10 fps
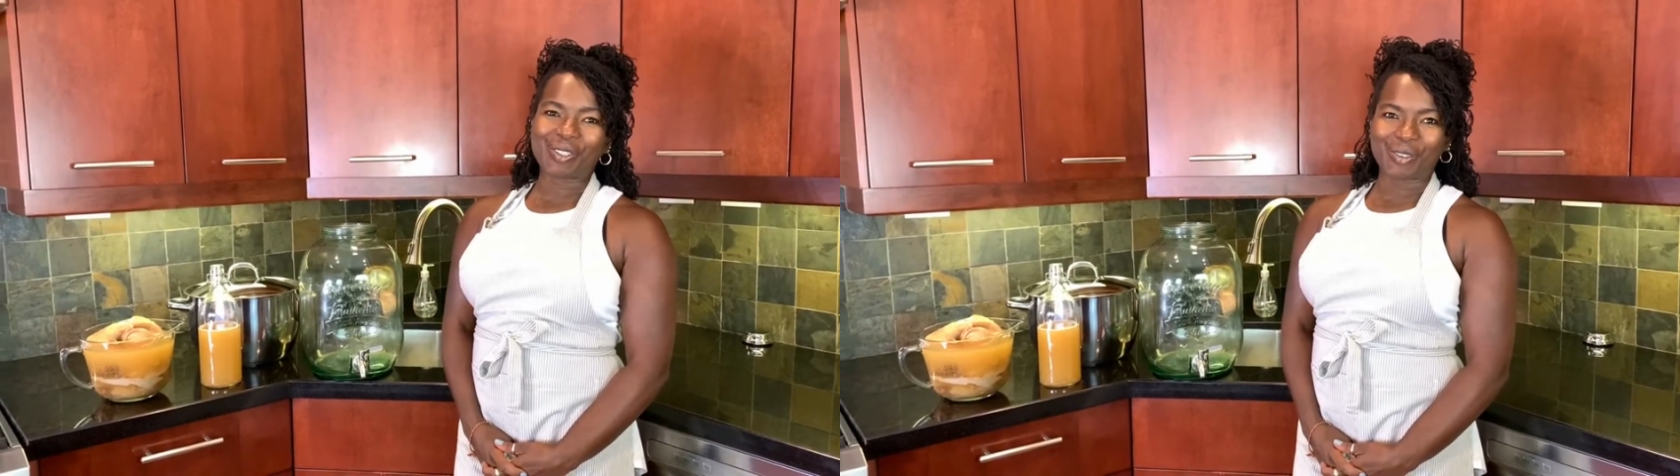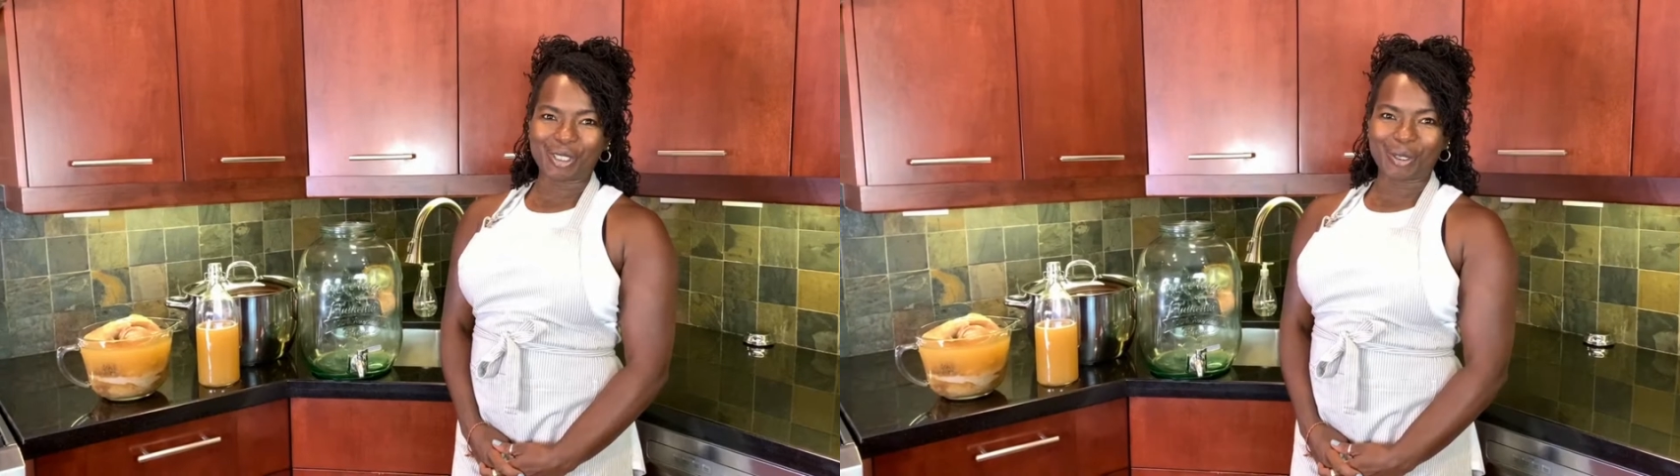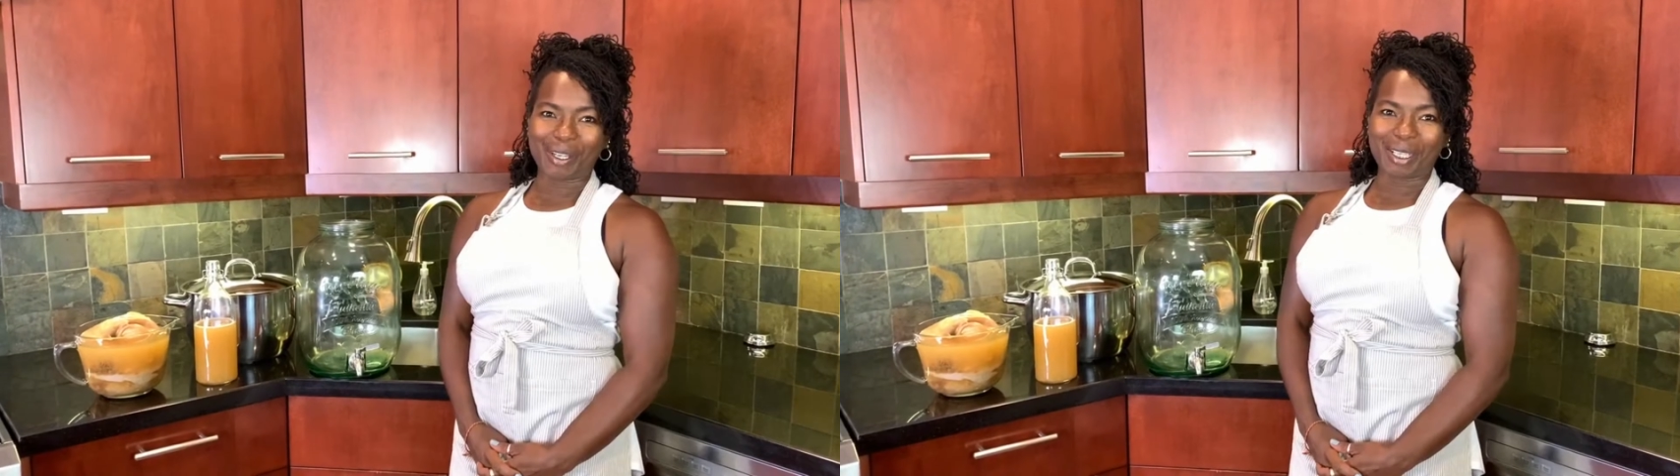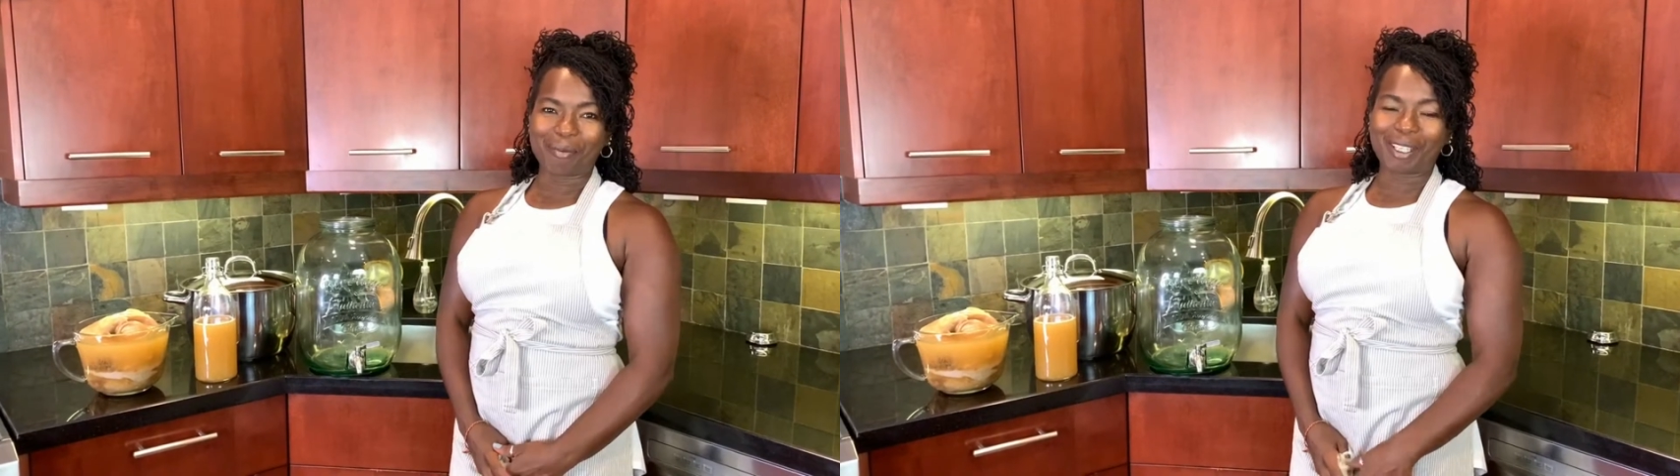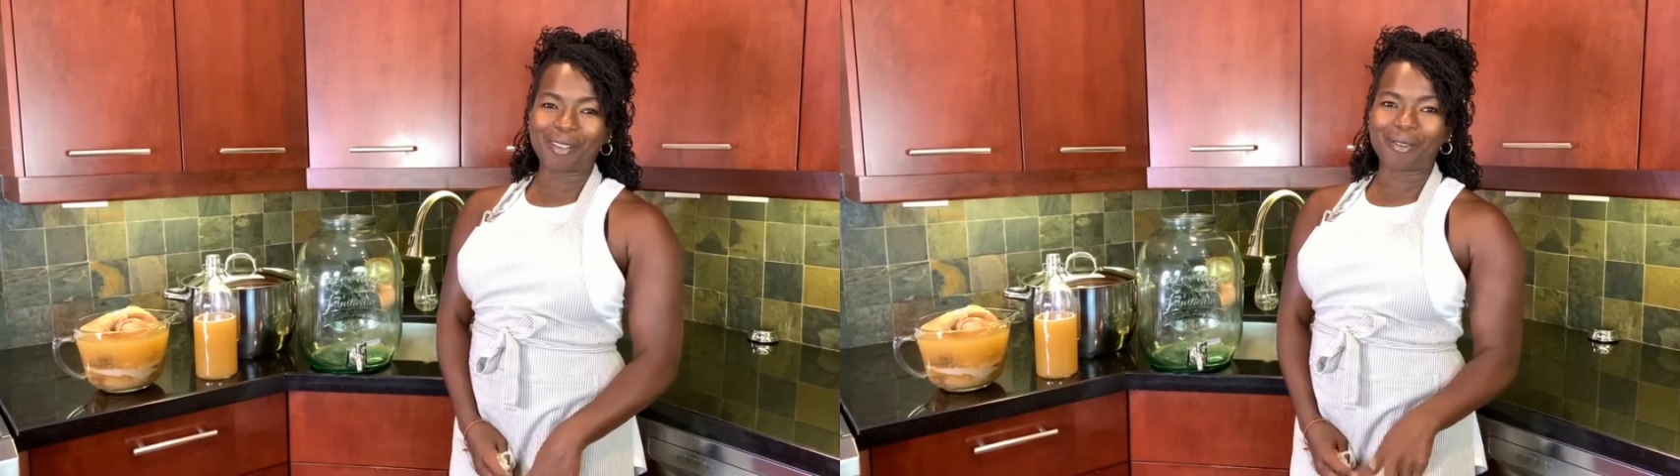for joining
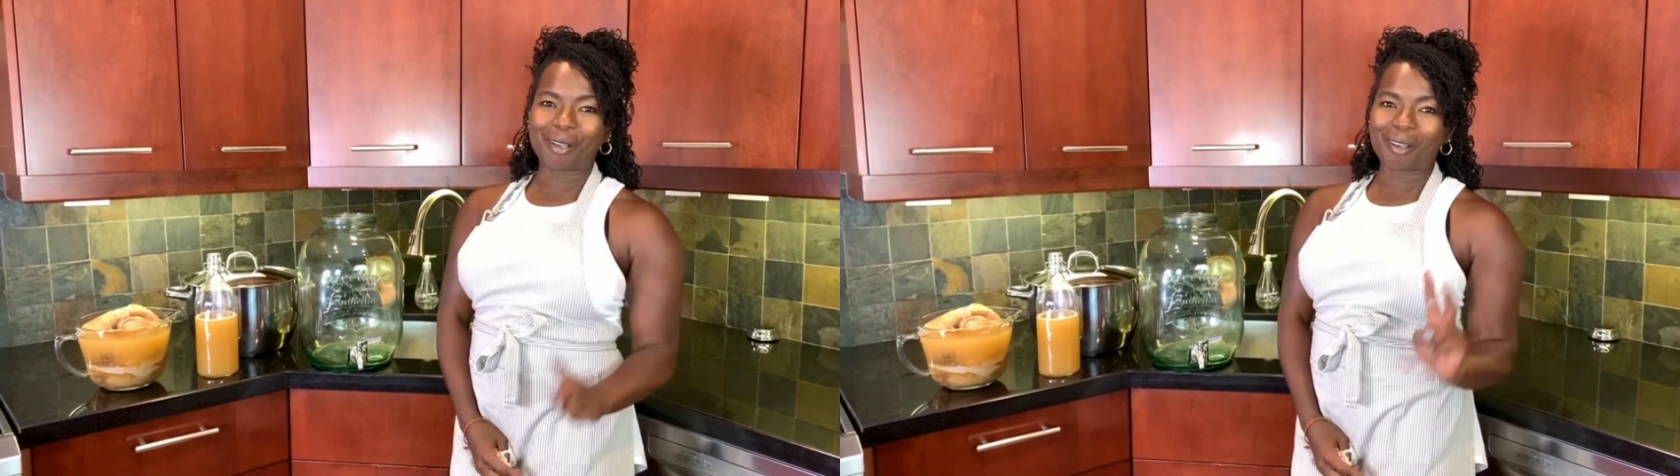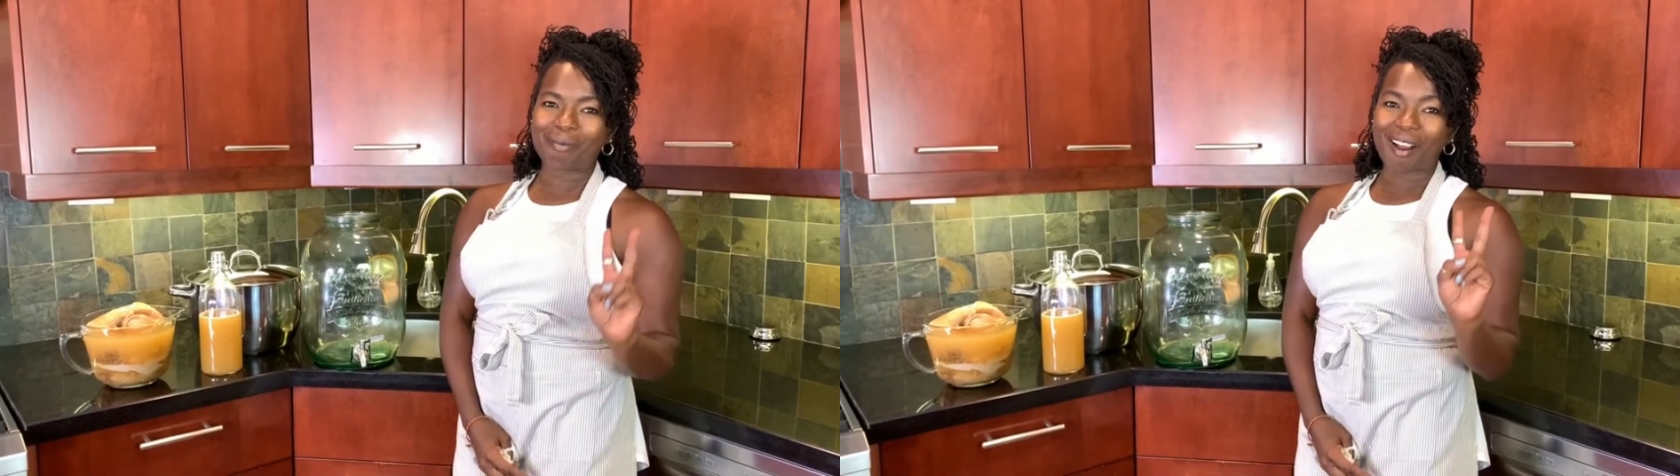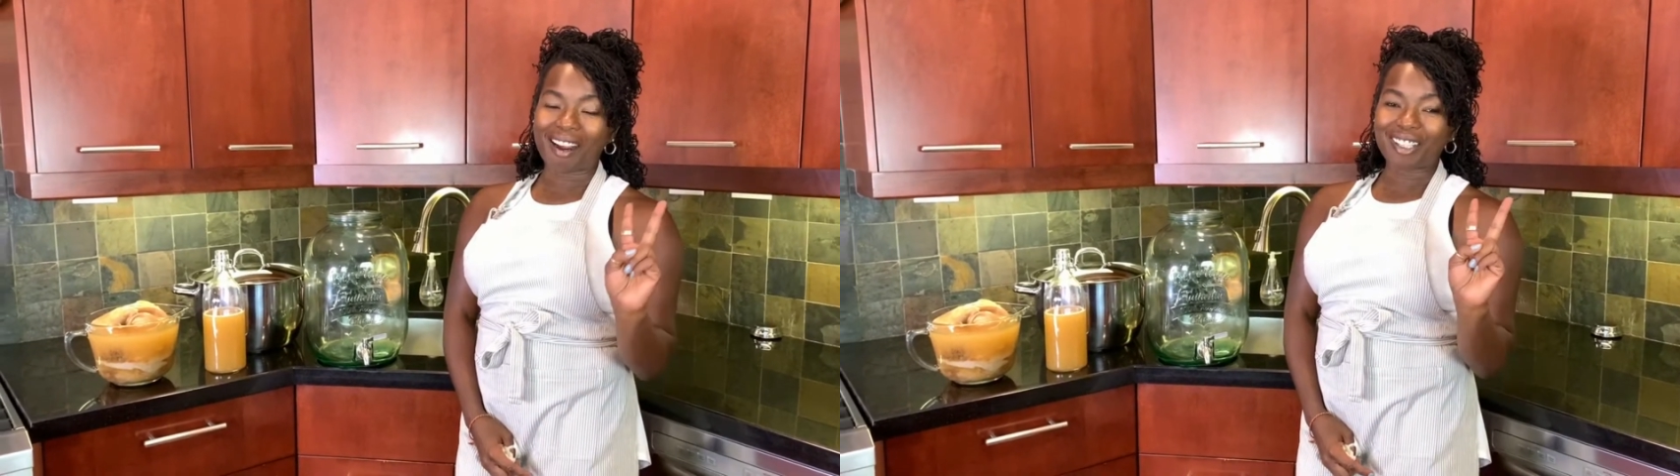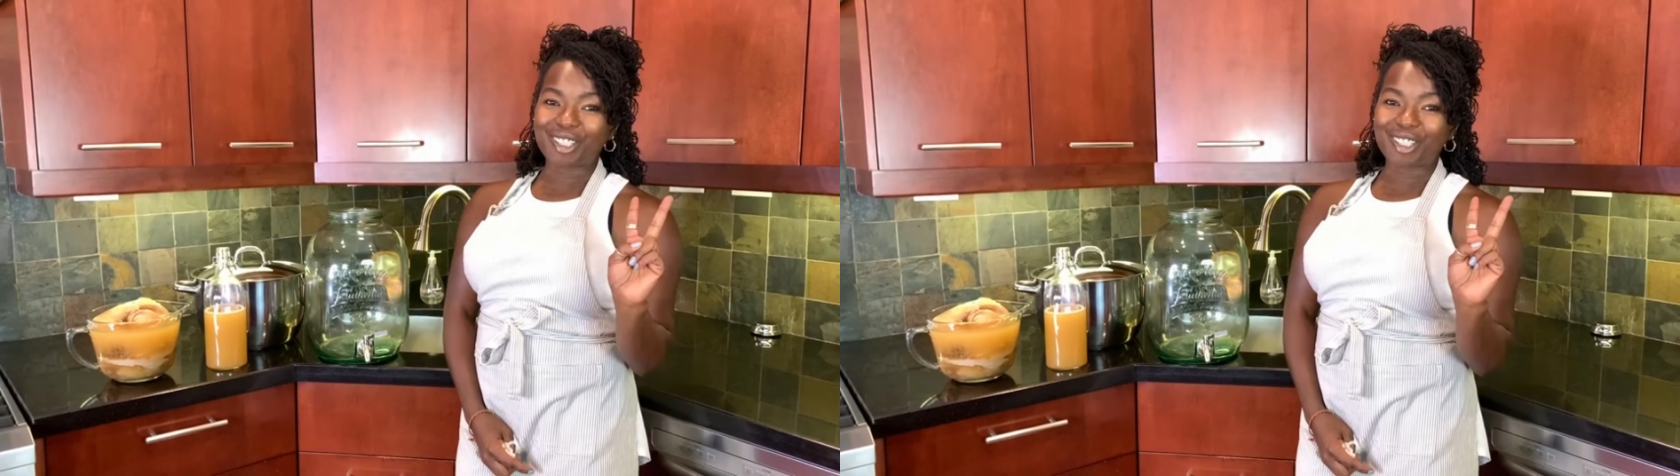me for part